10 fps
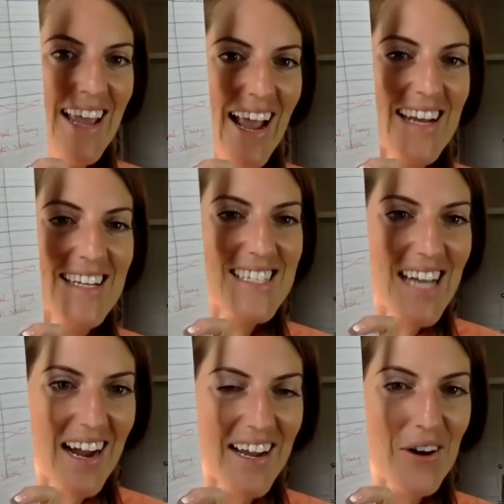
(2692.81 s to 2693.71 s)
an
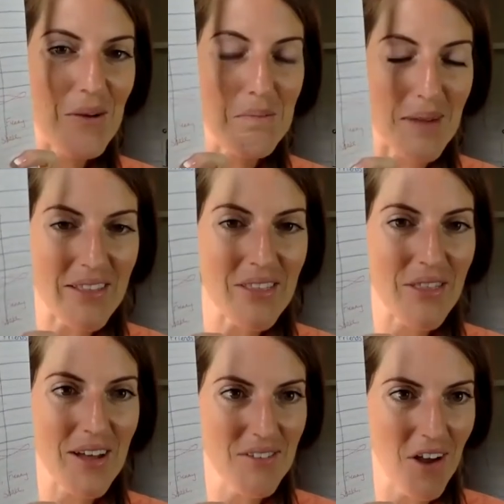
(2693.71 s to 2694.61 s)
entire month
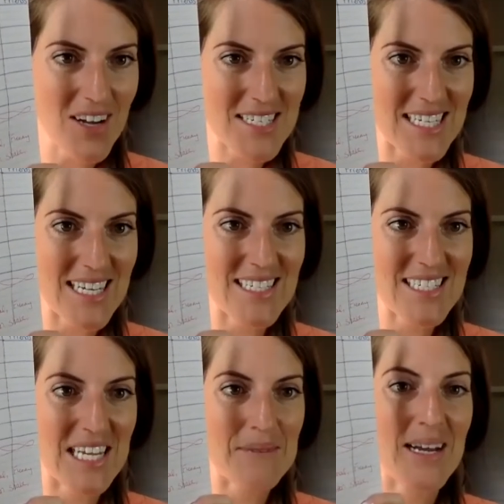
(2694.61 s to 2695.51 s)
of content
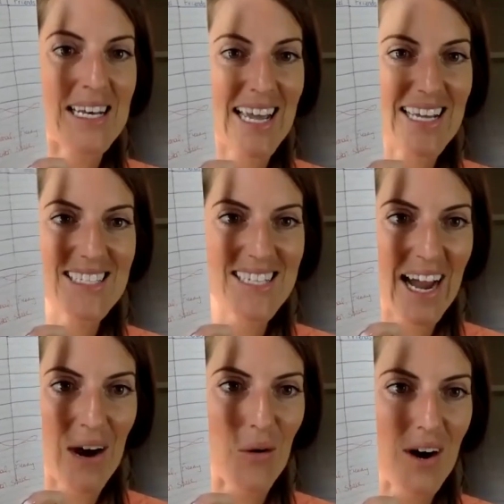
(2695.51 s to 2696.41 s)
in my next
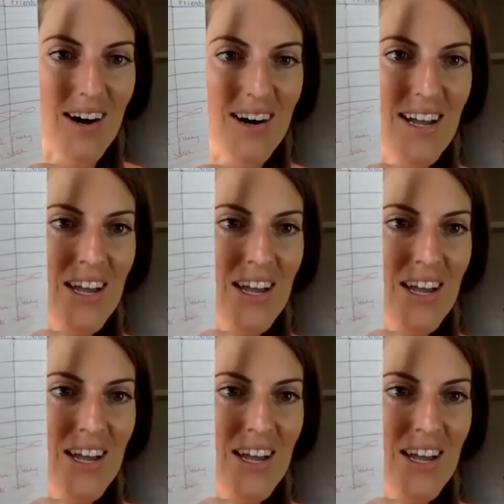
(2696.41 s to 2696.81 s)
hour